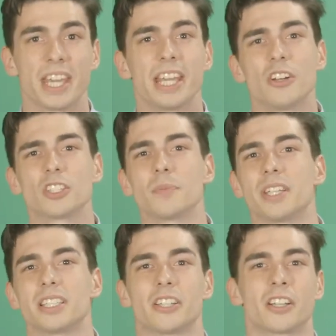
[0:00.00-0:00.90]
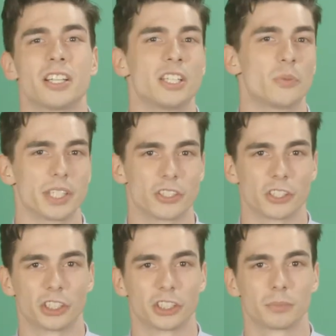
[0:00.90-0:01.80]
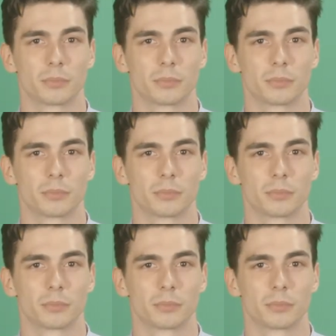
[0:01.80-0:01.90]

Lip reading: Here are some things that you're going to need to research.